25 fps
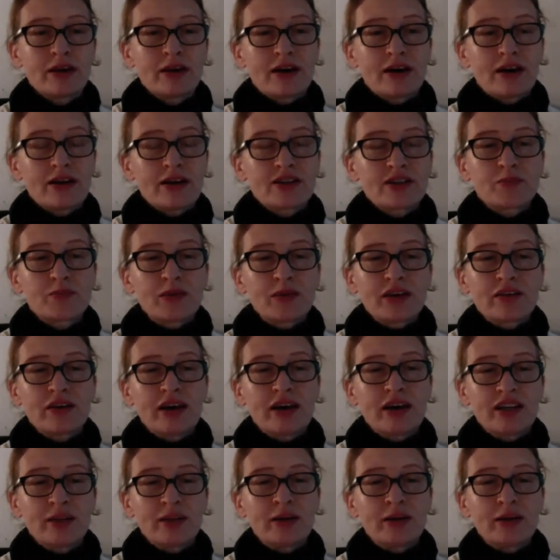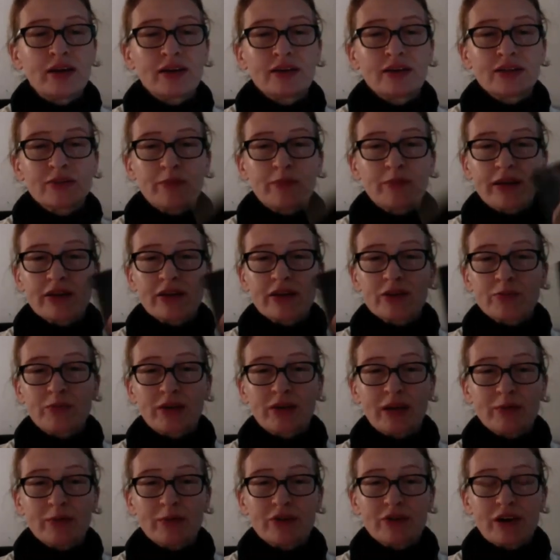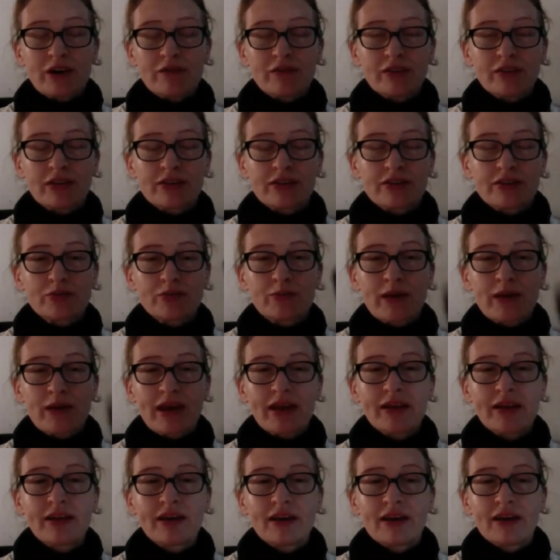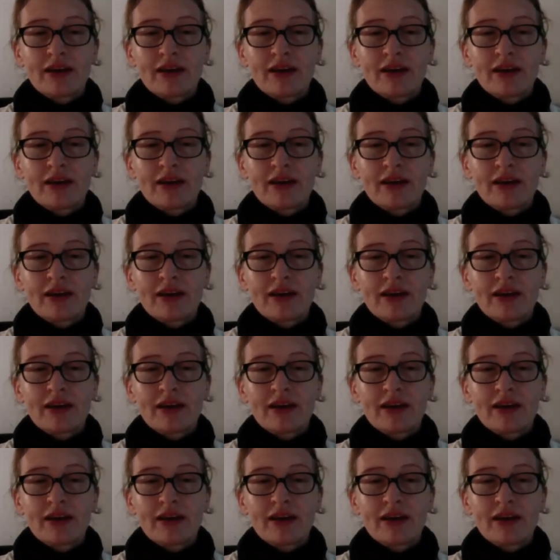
I speak Latin American Spanish, but I'm traveling to Spain,